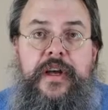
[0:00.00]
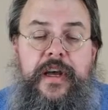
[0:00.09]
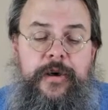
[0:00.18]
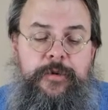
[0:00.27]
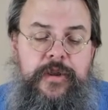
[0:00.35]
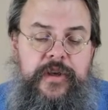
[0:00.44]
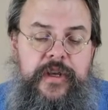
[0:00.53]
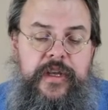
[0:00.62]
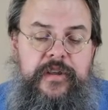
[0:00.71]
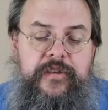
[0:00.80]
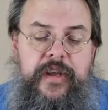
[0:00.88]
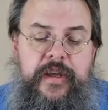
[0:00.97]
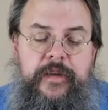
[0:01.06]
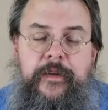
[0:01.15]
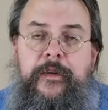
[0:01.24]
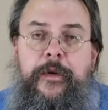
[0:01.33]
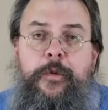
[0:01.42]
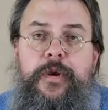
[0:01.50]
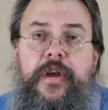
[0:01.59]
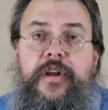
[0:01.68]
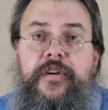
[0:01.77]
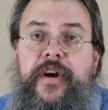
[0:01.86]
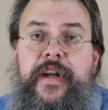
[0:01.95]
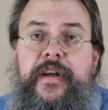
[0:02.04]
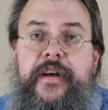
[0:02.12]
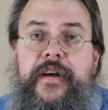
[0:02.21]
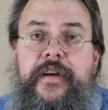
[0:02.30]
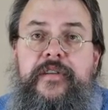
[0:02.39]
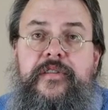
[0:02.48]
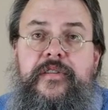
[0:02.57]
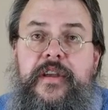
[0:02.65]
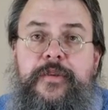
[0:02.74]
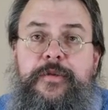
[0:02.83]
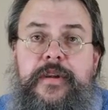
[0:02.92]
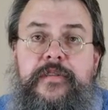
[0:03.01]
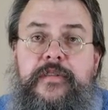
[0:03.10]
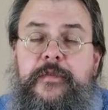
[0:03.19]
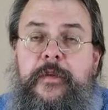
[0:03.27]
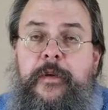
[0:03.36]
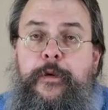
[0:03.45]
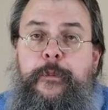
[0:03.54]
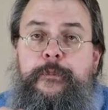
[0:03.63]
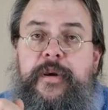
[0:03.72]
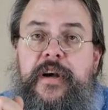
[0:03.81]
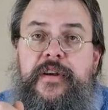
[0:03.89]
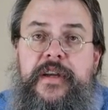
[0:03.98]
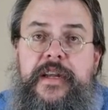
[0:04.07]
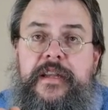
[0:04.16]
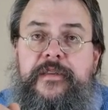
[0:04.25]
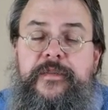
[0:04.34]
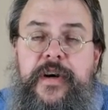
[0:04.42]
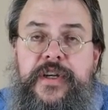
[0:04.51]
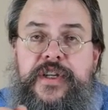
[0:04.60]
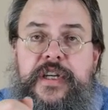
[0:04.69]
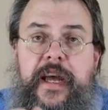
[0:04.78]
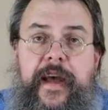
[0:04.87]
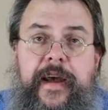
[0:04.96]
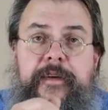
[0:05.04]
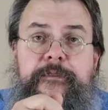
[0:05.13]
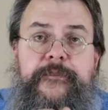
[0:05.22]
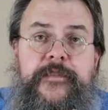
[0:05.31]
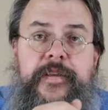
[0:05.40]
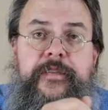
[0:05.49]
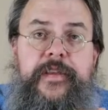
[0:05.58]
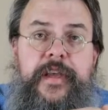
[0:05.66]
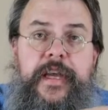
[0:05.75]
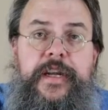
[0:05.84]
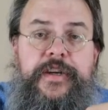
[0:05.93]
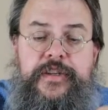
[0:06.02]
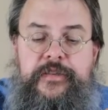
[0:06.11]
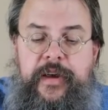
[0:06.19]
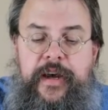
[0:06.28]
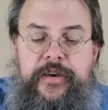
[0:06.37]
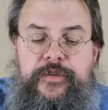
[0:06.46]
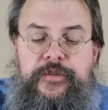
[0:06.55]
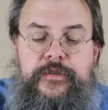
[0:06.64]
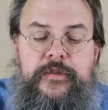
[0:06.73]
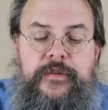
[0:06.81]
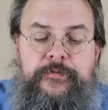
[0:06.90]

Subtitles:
and we look and say we can create a sequence by looking at the function at integer values.